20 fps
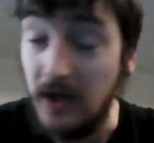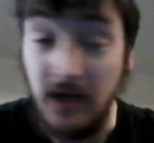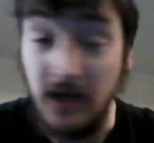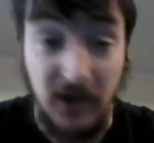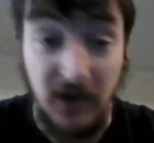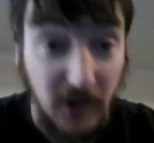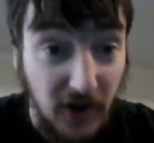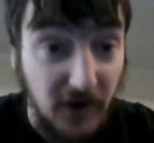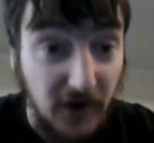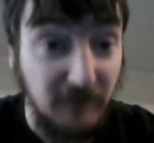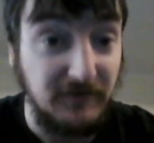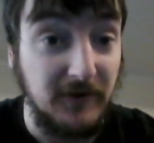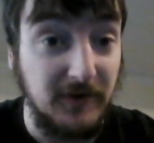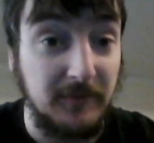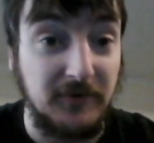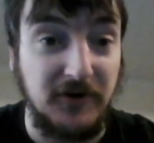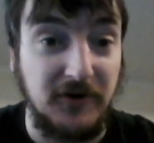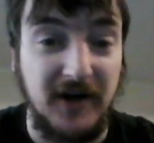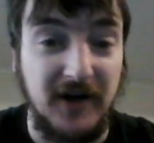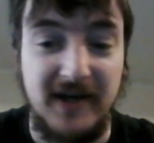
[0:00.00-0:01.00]
a lot of
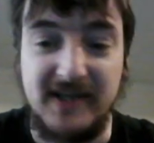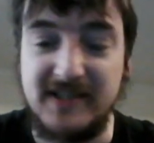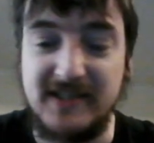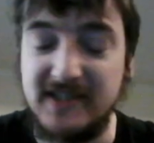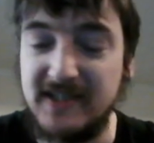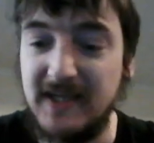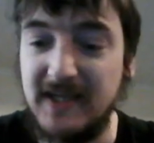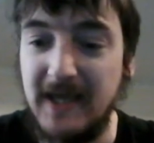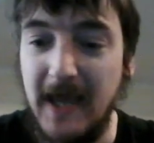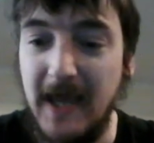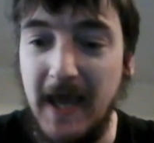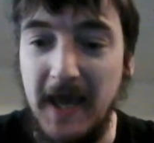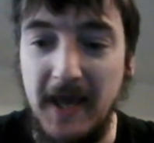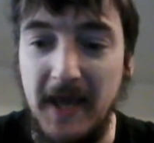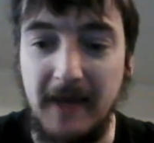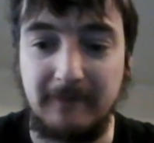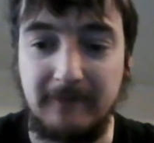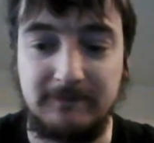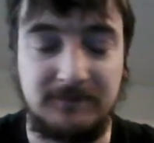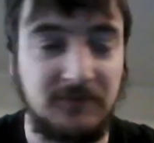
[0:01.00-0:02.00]
upgrades.
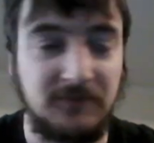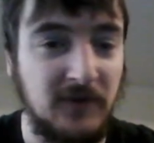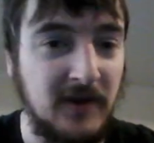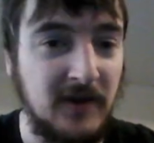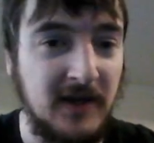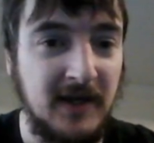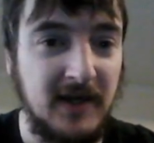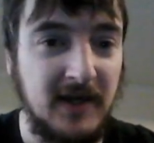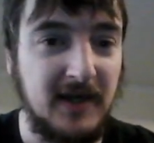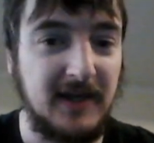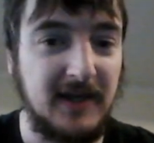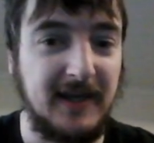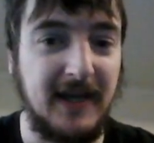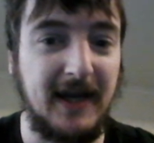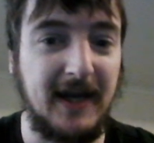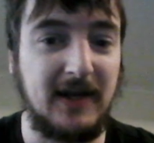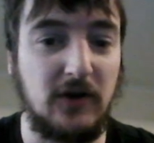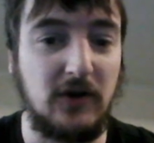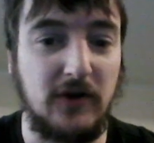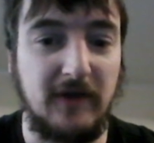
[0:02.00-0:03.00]

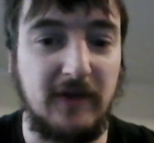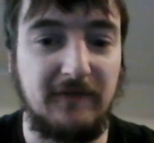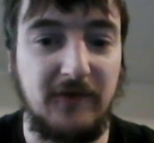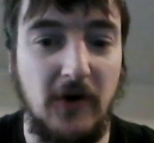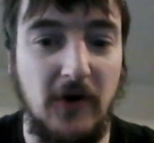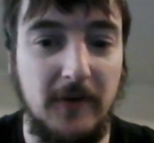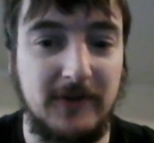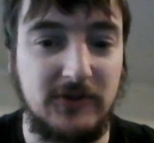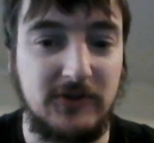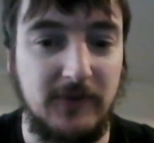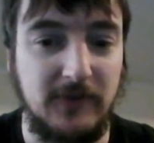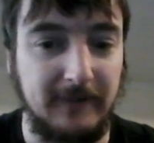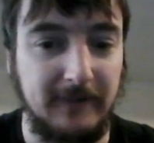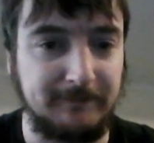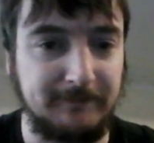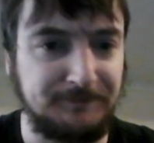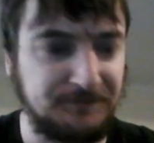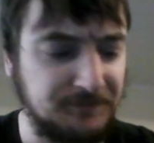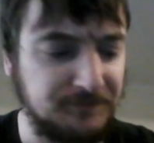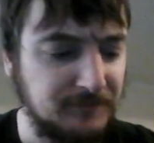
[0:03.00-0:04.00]
Looking forward to it.
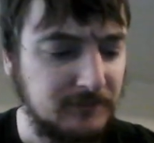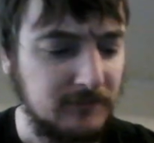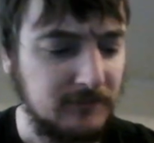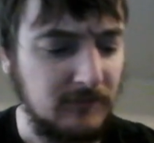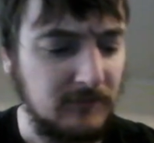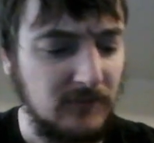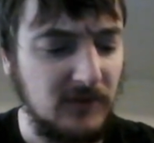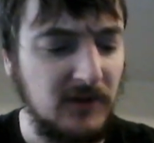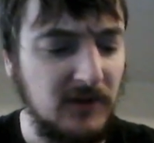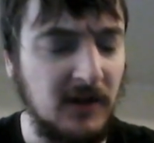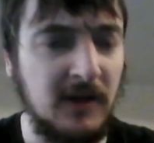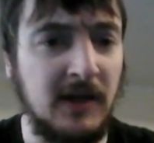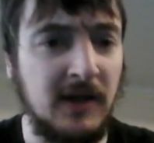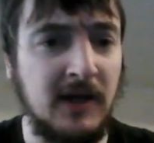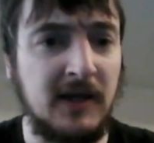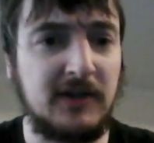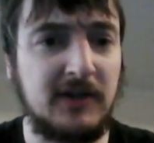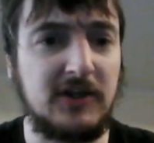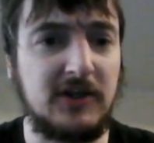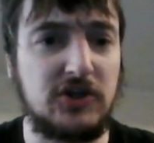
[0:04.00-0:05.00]

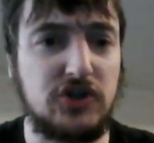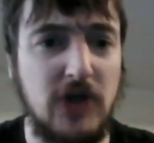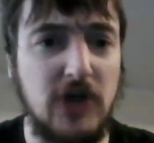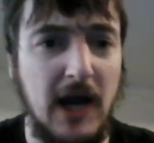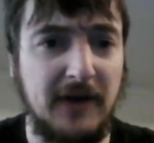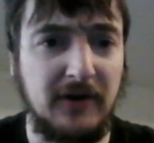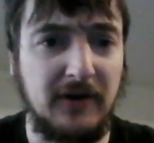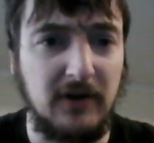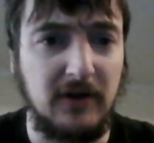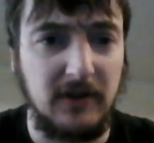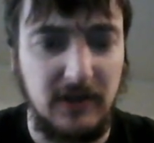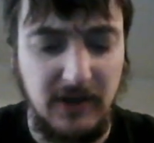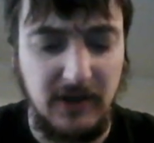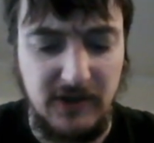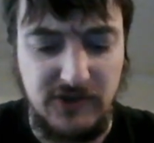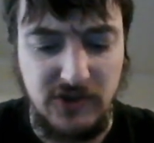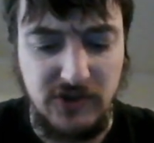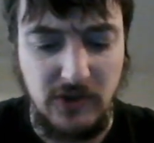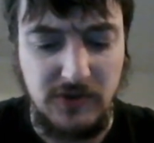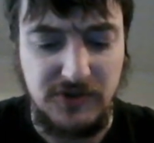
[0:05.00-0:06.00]
The channel
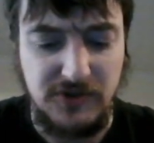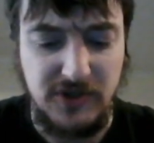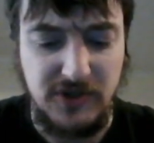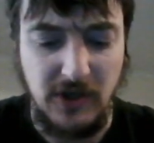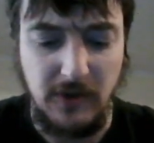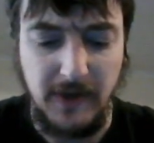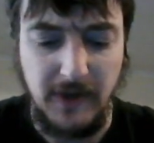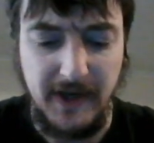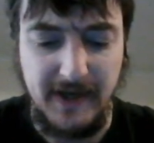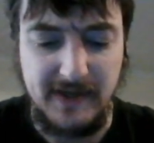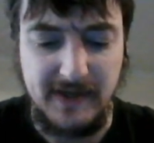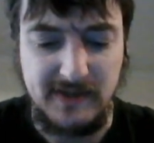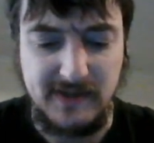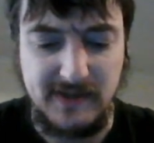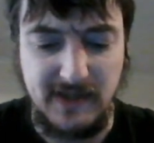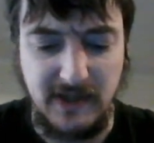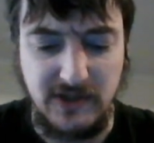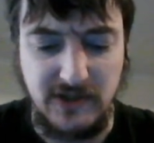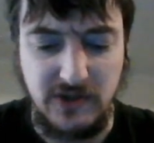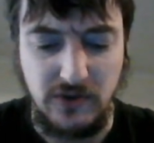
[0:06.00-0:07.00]
has also hit
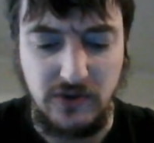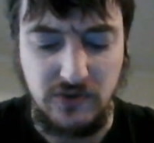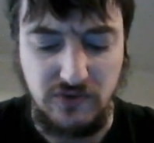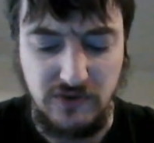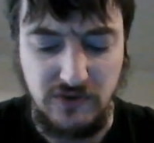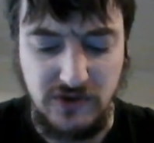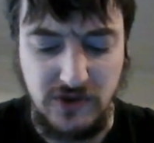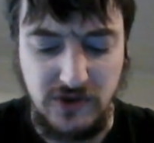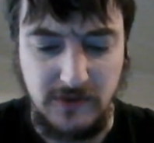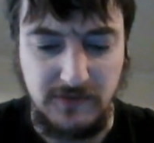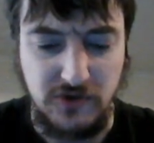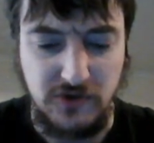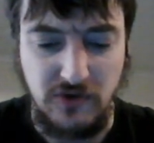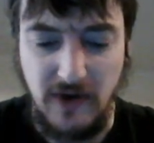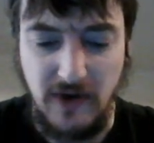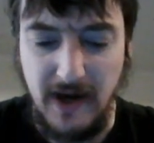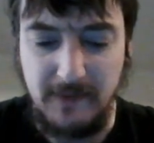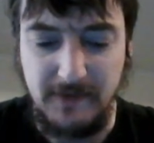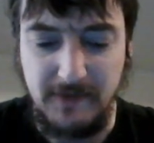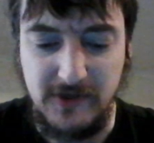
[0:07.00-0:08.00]
600
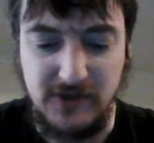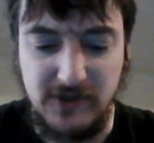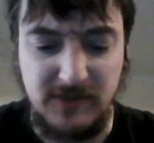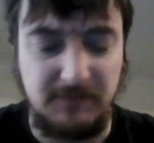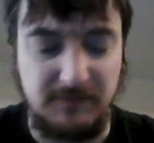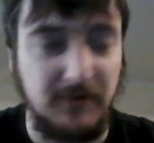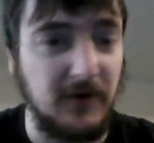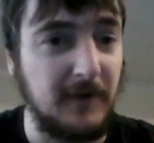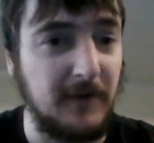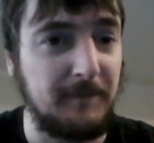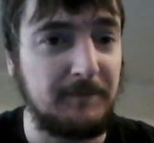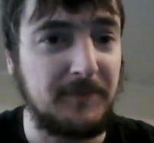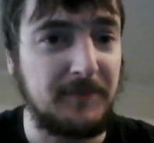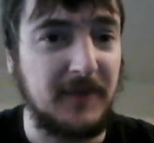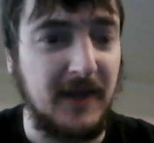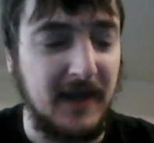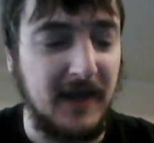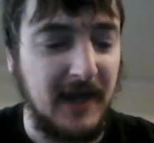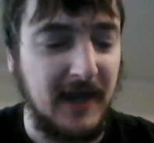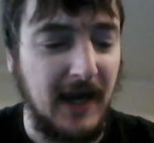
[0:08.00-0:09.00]
subscribers, but
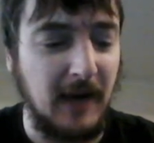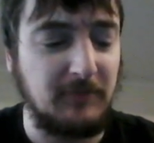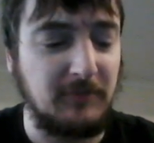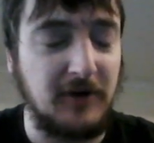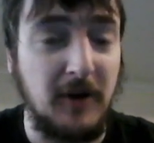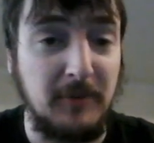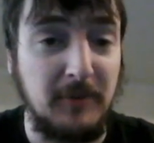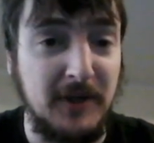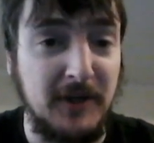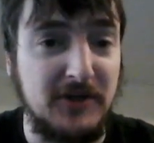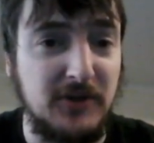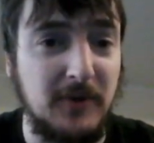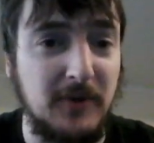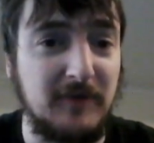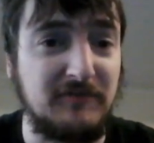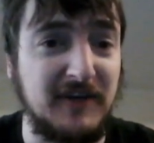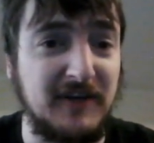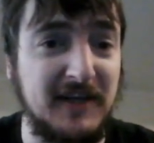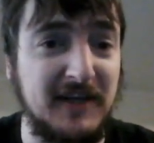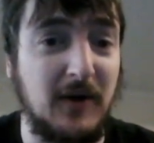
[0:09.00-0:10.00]
I'll probably do a
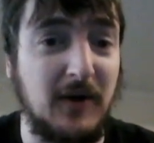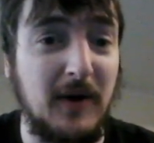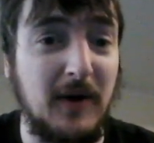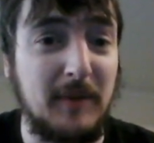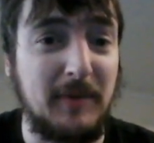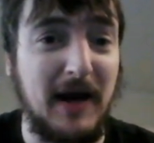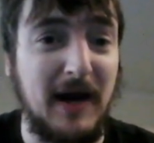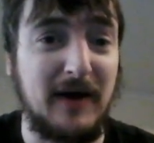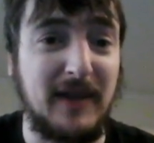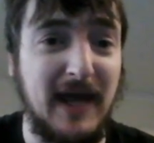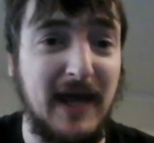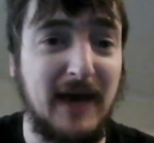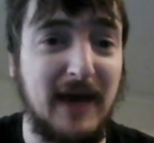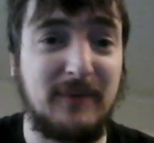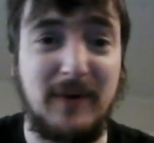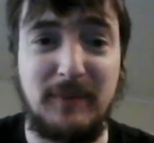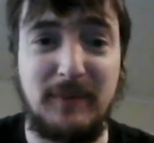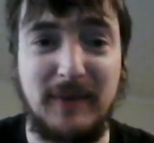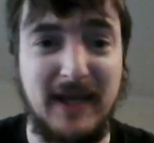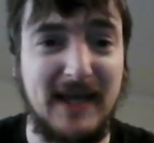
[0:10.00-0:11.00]
video about that
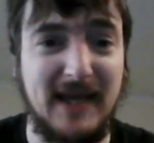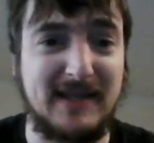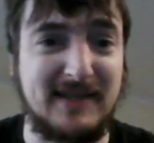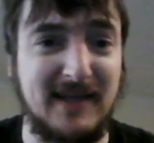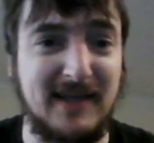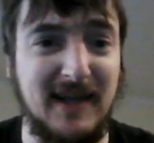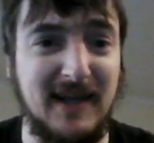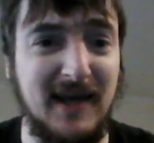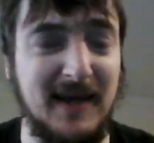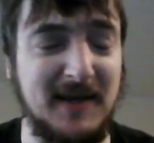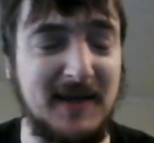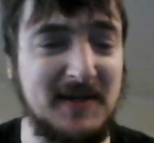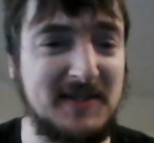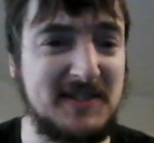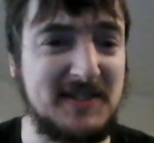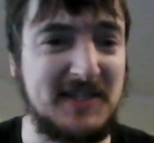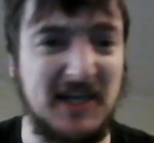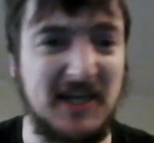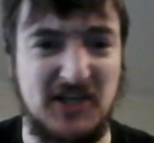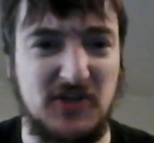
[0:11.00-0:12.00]
when we get to like
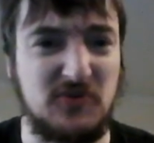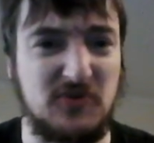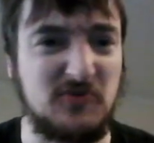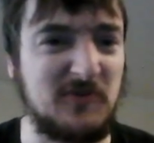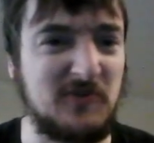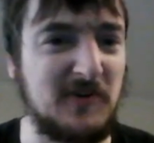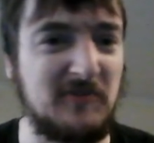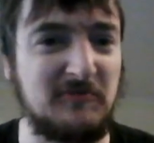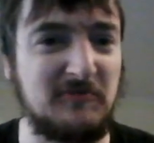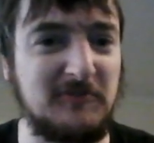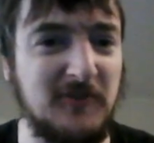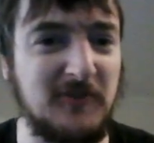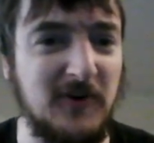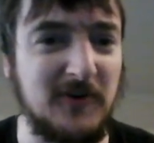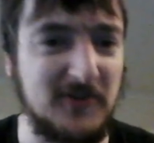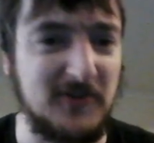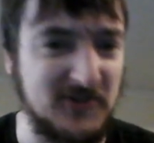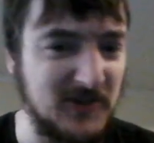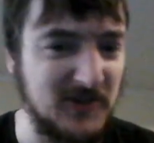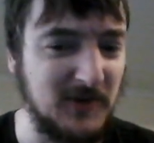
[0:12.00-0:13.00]

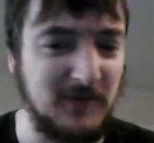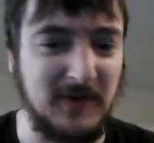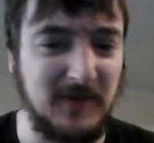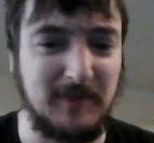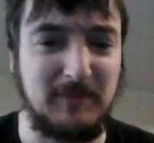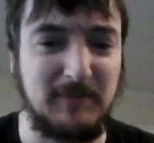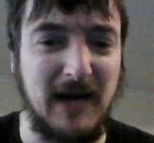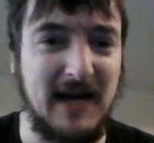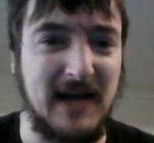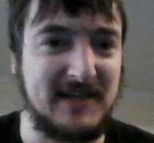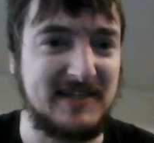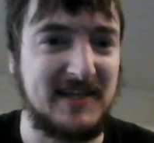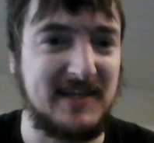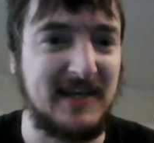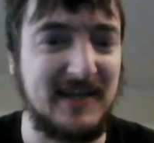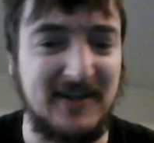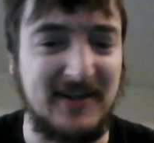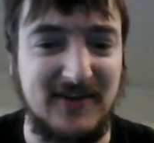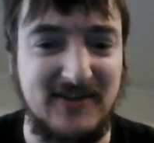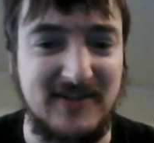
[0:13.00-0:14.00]
604, so we're past
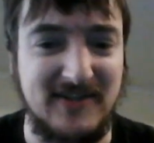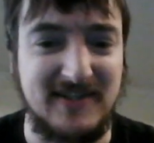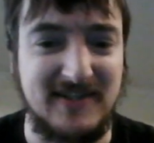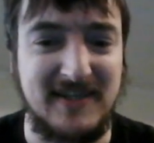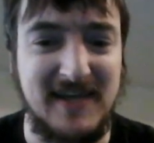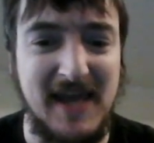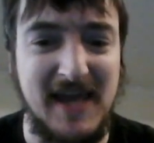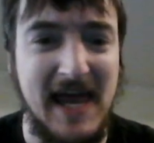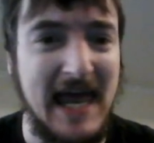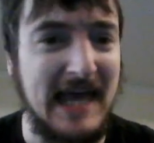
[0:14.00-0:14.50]
it, because